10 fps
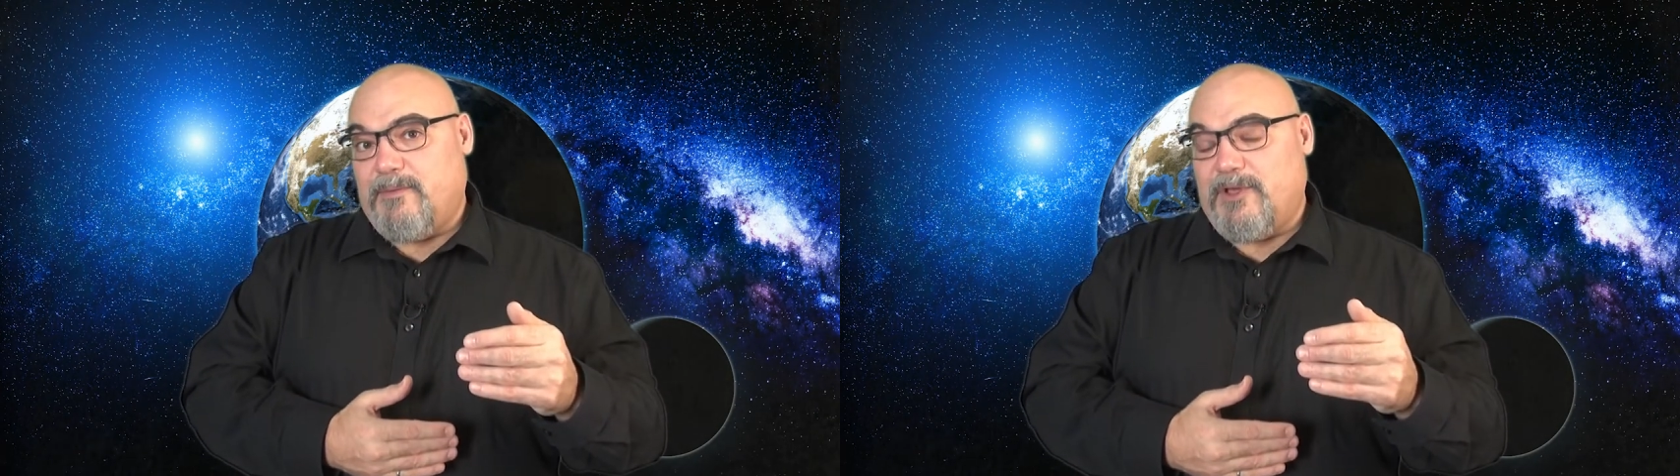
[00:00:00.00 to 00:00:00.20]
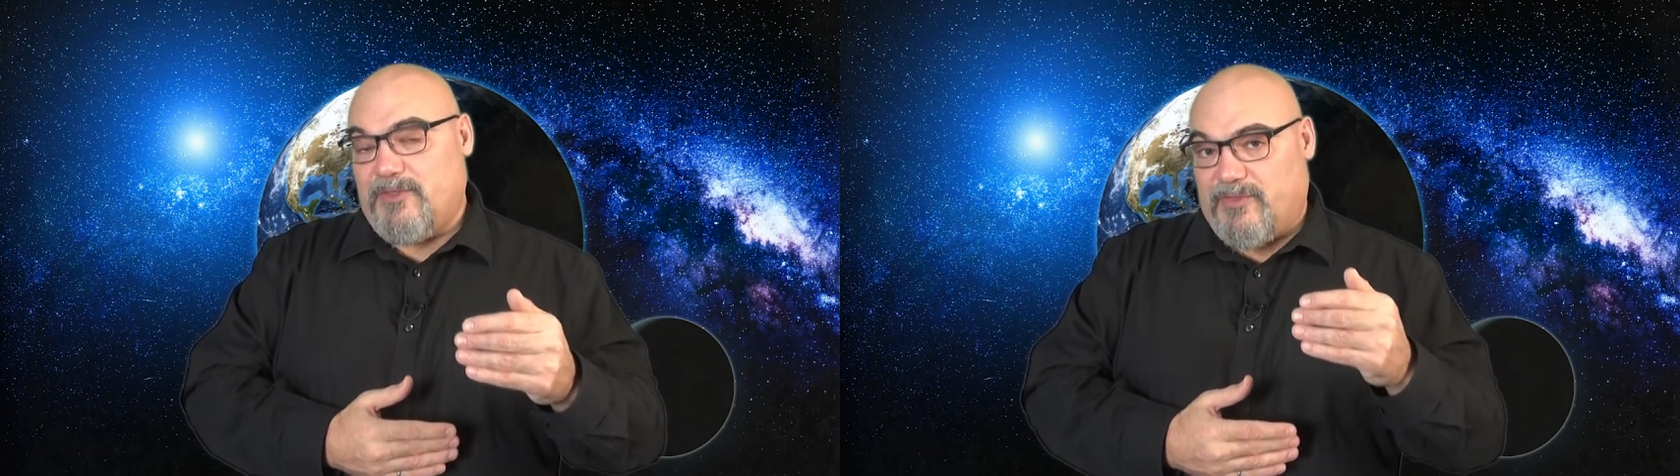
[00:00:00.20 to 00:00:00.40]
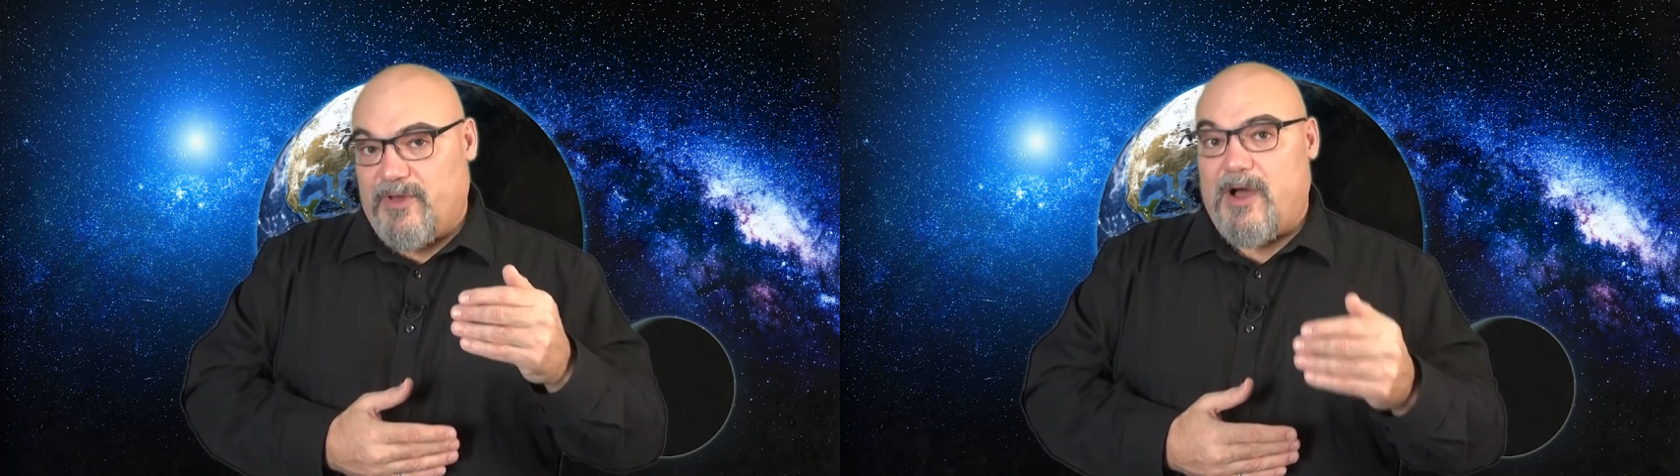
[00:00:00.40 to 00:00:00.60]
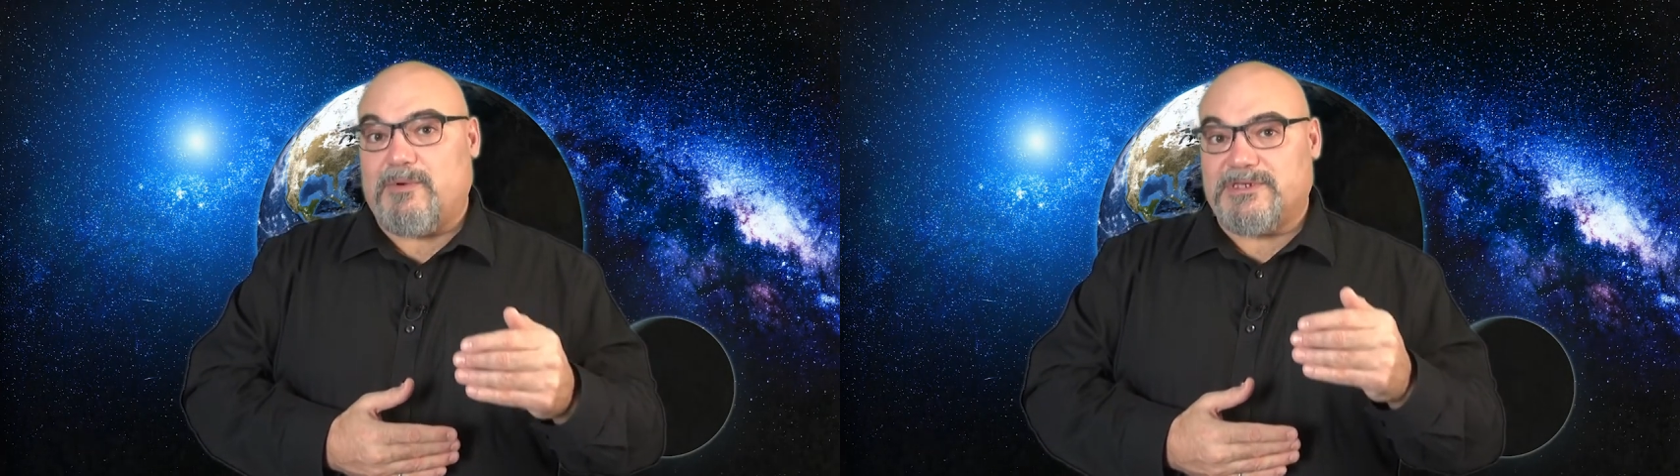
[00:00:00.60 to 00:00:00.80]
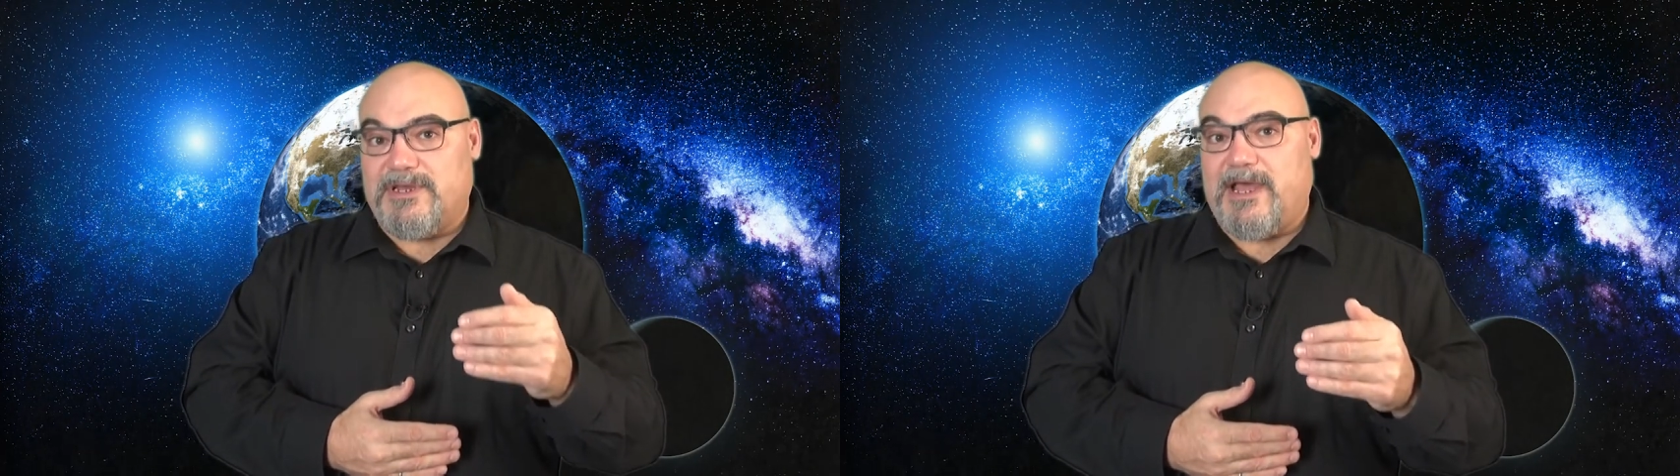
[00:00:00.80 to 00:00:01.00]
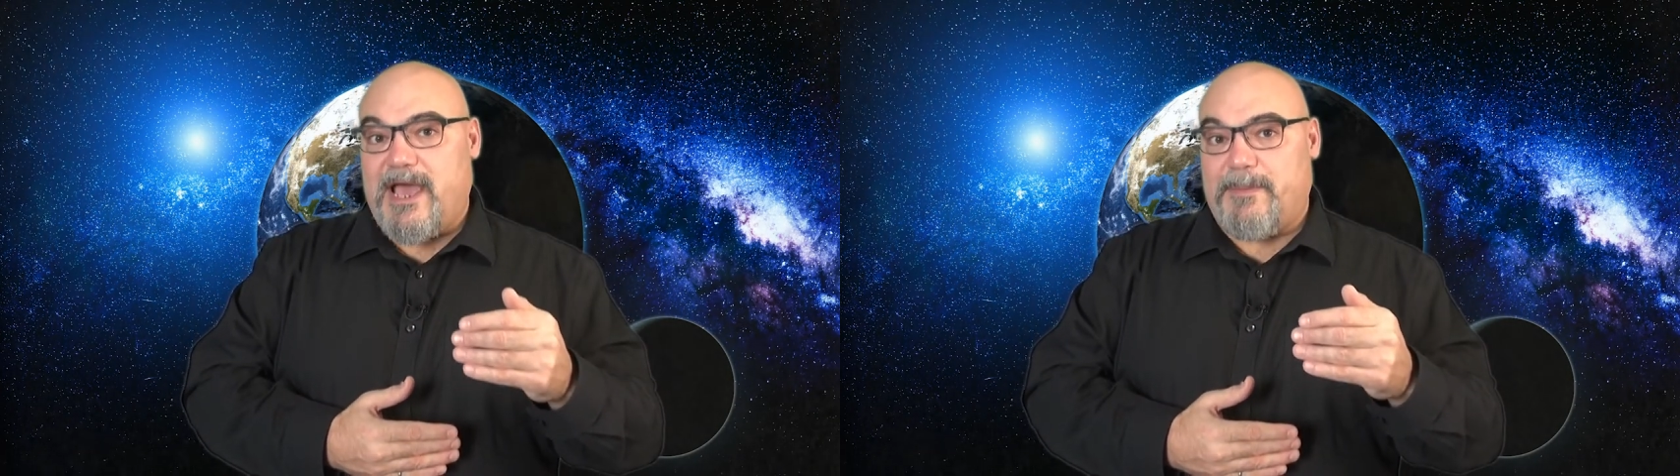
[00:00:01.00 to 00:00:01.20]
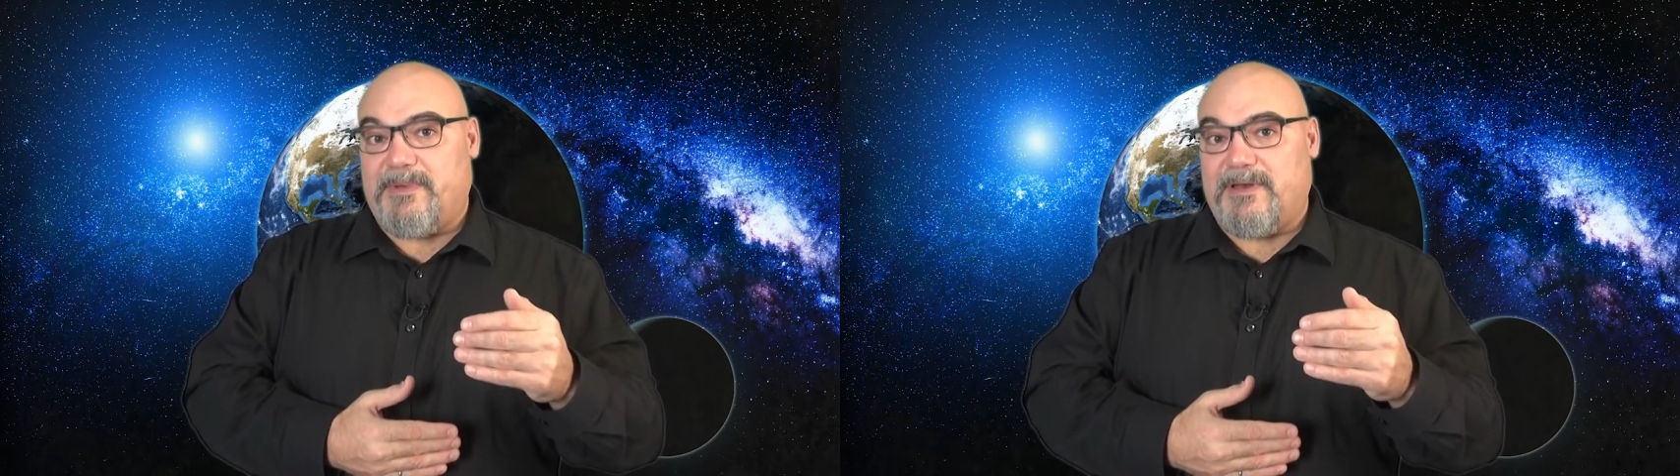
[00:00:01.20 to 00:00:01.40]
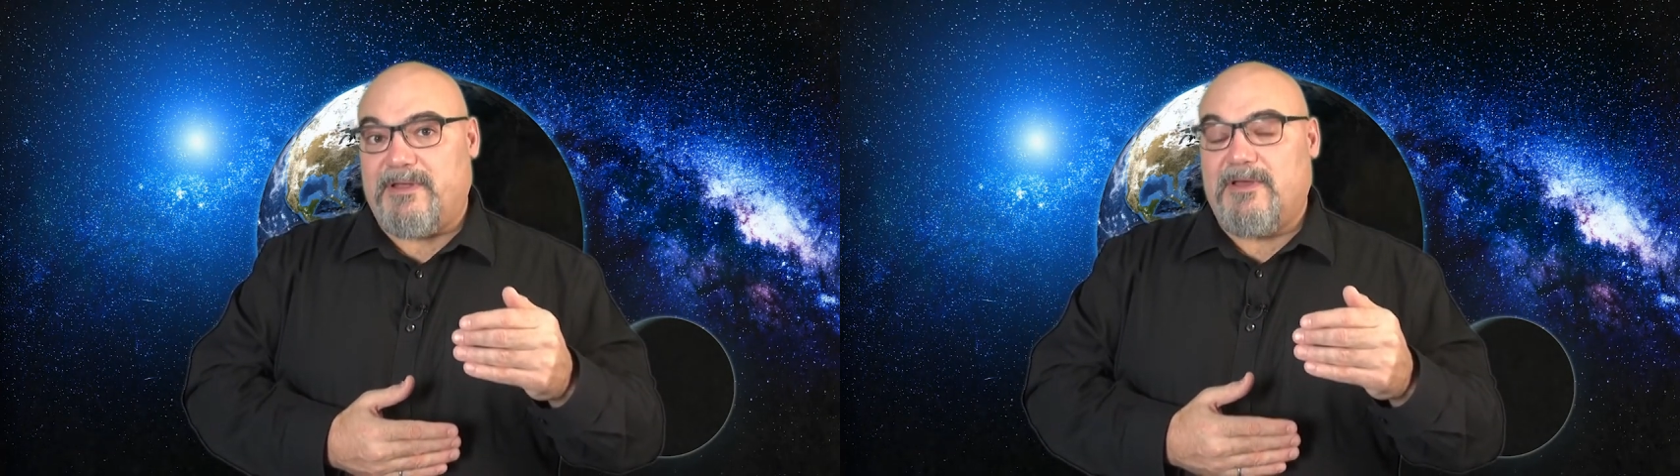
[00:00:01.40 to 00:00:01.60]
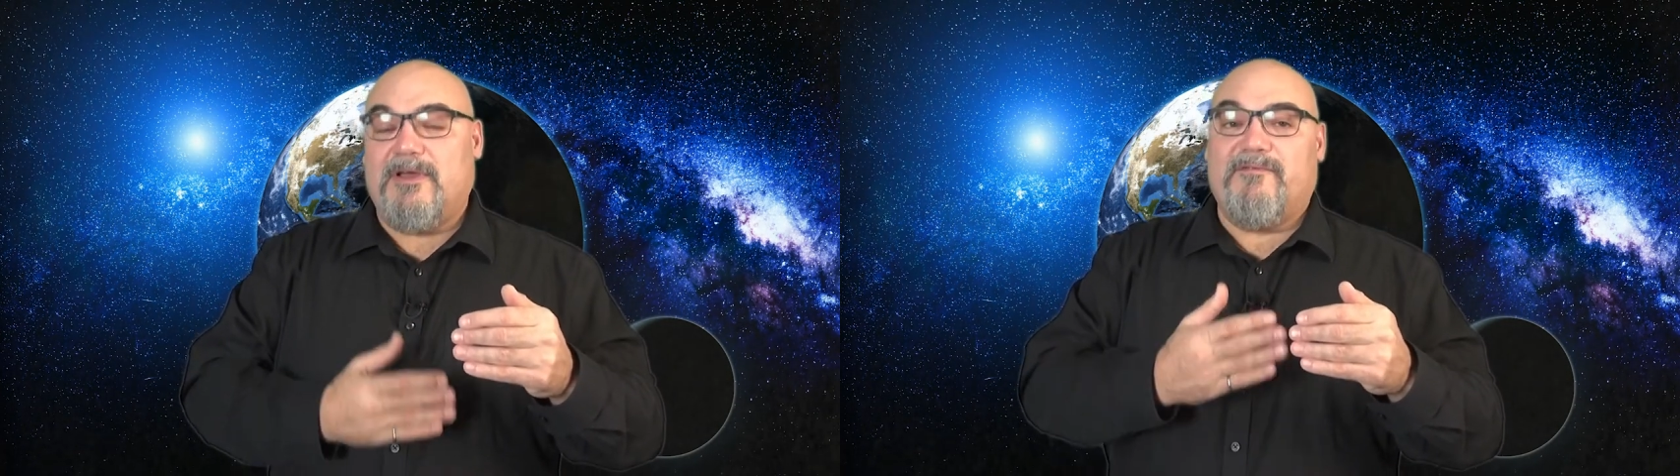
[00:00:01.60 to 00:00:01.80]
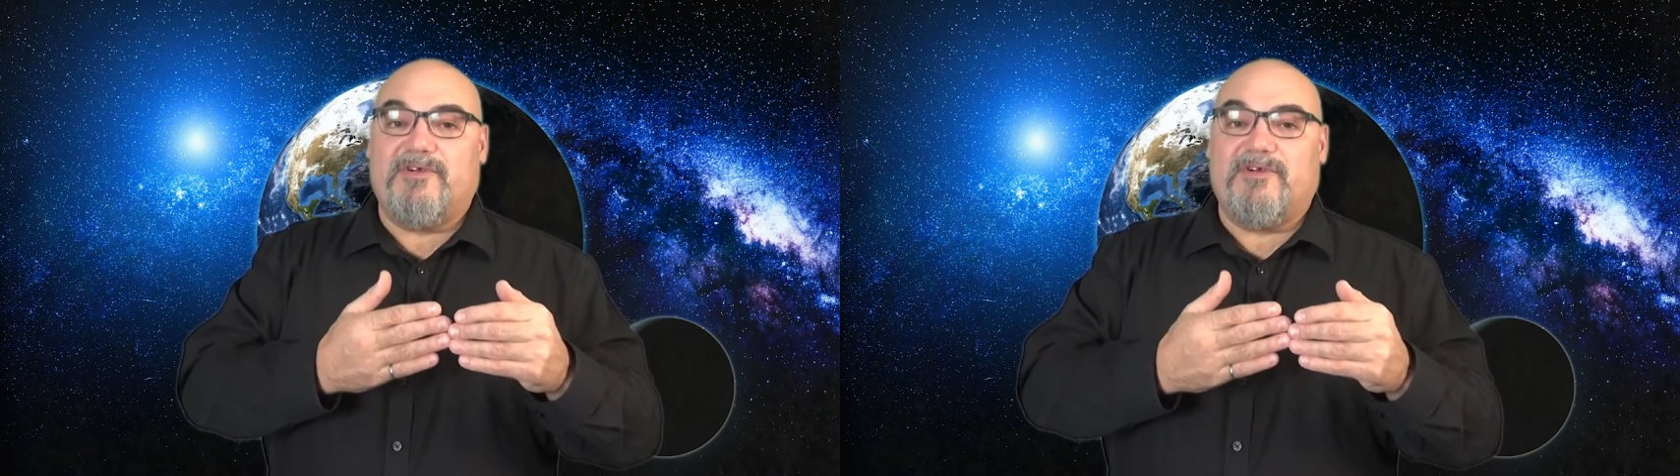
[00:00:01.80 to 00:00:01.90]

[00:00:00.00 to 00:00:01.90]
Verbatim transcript: and what you thought was going to happen